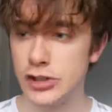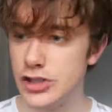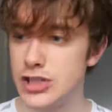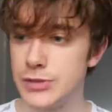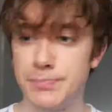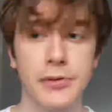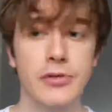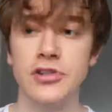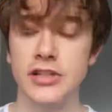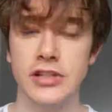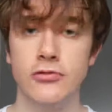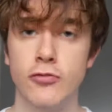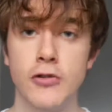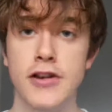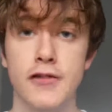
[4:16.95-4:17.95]

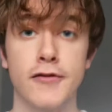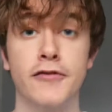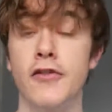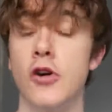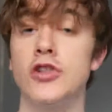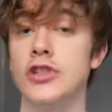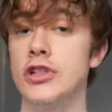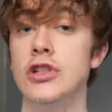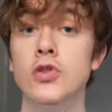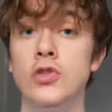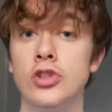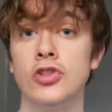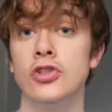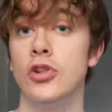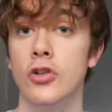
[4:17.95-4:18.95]
conspiracy-ridden Fox
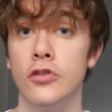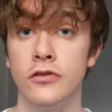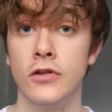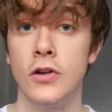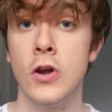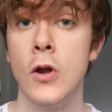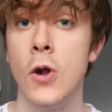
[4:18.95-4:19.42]
News stuff,